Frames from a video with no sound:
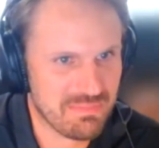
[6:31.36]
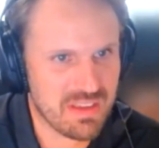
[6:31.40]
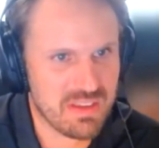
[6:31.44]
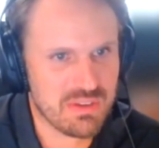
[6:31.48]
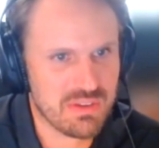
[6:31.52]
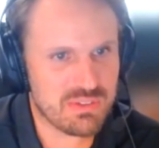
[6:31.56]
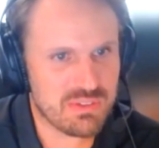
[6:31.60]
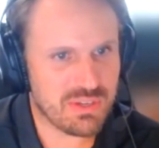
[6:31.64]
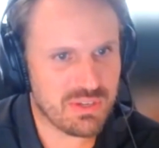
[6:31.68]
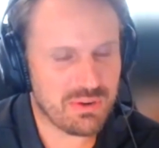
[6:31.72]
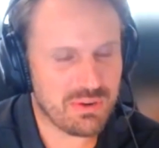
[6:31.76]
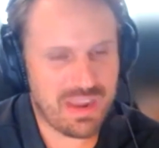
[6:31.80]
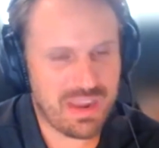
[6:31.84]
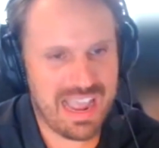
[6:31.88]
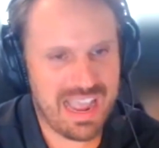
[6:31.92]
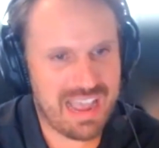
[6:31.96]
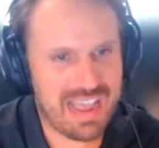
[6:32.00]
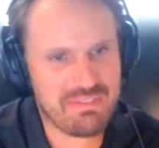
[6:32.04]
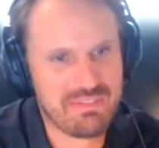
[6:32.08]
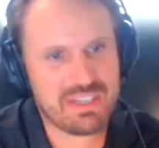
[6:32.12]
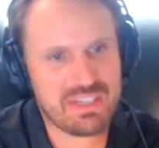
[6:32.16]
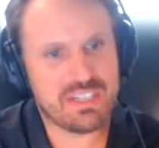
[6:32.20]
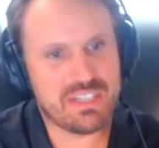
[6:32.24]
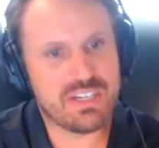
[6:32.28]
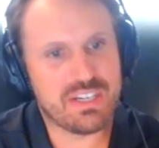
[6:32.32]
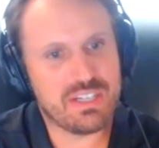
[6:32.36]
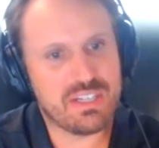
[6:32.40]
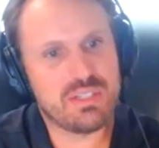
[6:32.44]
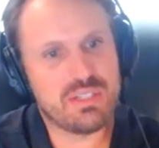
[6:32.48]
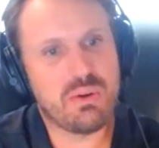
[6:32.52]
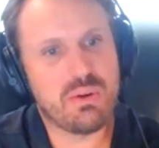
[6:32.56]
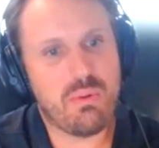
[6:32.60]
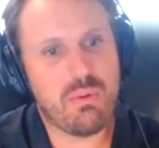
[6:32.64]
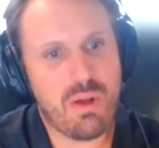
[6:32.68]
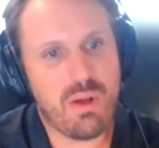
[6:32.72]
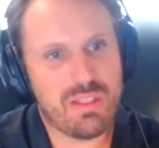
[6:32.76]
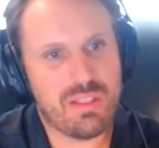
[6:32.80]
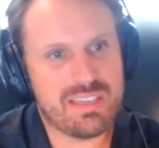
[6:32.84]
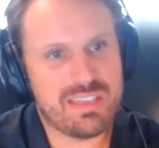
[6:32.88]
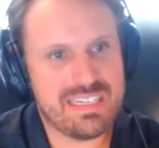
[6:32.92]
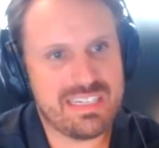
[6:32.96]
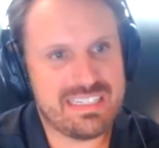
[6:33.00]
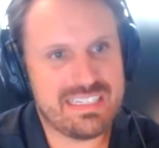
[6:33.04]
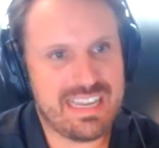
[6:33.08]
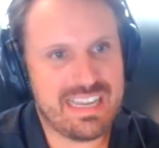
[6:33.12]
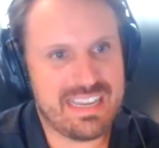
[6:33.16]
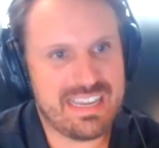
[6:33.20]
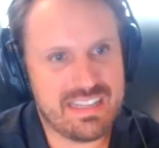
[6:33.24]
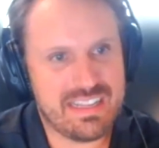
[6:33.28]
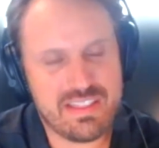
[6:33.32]
So having good quality
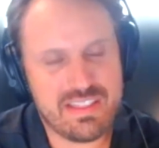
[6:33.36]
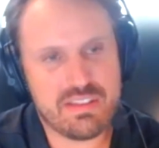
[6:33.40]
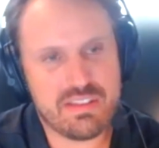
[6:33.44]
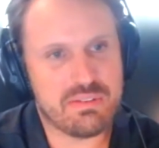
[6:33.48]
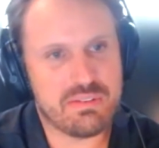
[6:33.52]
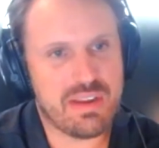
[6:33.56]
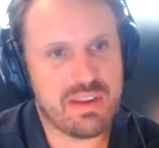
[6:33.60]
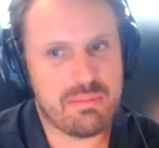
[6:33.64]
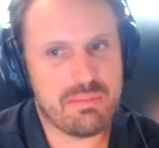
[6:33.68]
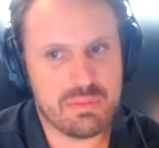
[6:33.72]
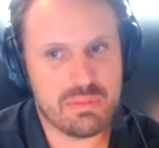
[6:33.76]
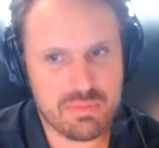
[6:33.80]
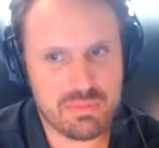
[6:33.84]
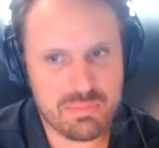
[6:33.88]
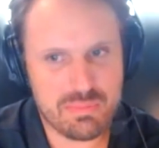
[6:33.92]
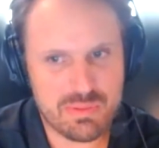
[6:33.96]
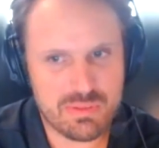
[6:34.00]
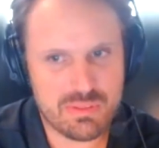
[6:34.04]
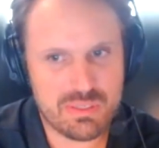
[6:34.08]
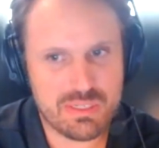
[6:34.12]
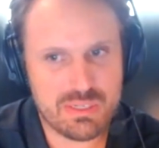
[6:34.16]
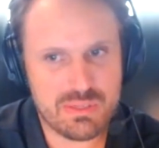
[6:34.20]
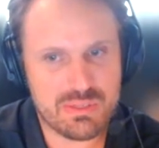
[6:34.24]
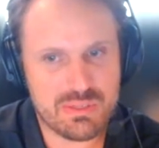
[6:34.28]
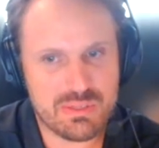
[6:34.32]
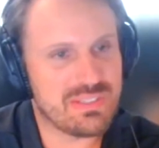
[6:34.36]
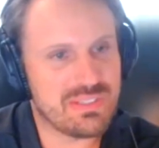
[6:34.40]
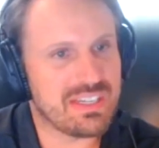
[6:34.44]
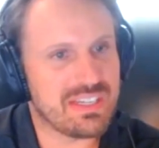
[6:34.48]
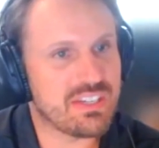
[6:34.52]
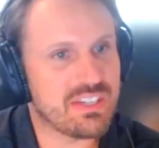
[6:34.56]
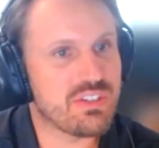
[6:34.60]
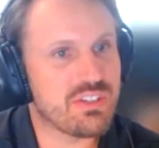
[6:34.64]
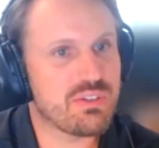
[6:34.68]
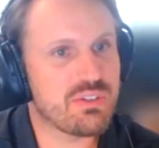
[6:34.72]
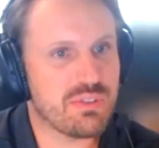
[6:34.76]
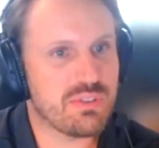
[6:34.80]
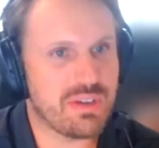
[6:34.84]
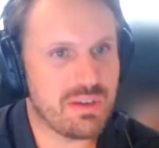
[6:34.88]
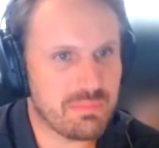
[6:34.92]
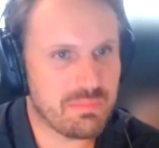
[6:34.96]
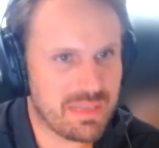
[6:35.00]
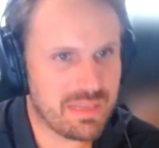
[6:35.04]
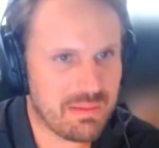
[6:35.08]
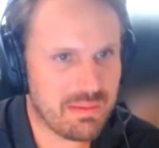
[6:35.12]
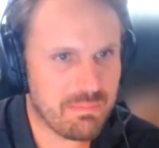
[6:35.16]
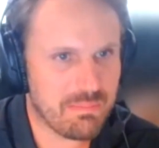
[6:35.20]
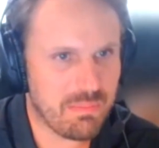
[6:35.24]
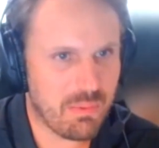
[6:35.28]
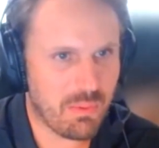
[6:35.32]
data that you're able to produce is
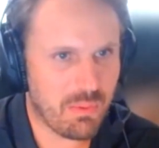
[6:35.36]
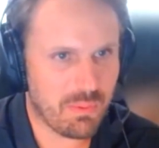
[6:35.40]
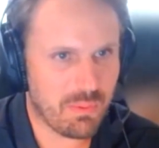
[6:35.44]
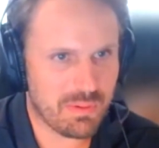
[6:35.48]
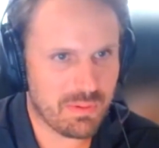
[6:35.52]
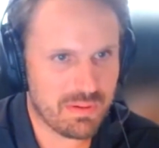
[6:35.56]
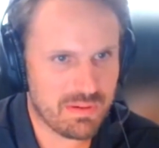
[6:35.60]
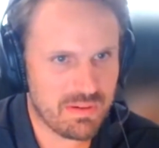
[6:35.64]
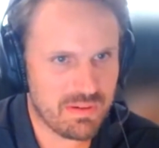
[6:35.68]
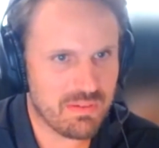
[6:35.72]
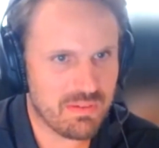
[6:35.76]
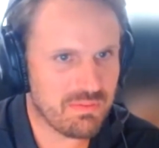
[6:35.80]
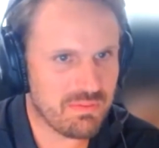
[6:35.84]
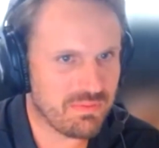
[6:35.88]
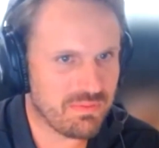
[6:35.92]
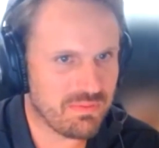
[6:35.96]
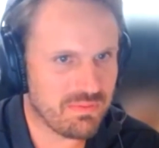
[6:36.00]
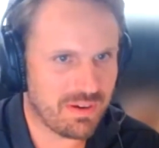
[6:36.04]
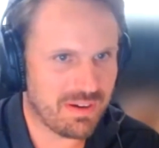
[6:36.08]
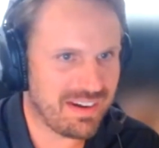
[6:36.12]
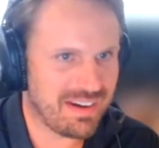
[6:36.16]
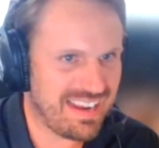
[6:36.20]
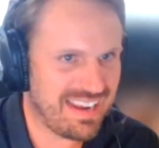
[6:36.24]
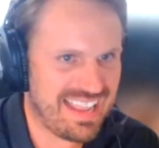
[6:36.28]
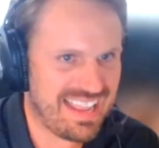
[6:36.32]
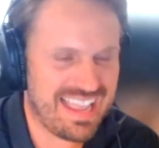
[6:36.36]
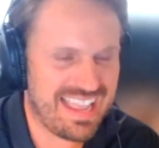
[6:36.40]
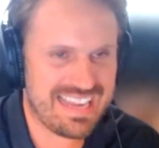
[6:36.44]
extremely important for